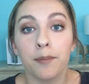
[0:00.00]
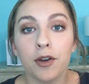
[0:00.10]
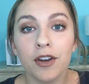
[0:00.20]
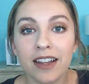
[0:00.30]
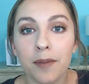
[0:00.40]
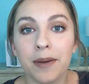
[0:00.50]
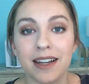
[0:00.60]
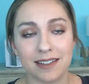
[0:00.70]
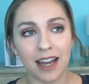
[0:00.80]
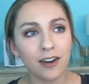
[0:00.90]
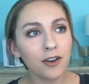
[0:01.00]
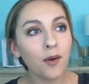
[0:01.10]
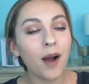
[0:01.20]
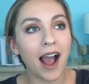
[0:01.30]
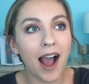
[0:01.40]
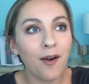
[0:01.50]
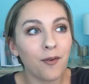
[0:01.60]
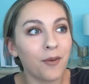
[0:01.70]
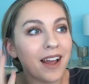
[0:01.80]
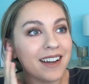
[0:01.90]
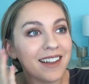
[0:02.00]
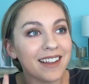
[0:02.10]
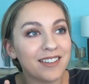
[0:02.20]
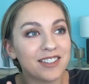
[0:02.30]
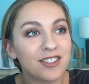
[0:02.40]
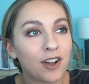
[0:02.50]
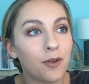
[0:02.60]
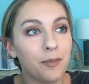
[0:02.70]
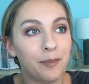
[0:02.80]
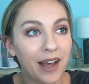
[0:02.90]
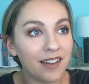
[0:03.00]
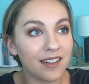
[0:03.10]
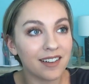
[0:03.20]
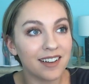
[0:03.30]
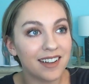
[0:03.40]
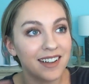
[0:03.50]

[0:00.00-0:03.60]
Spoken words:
Beauty and the Beast. I don't know why did I think it was just called Belle?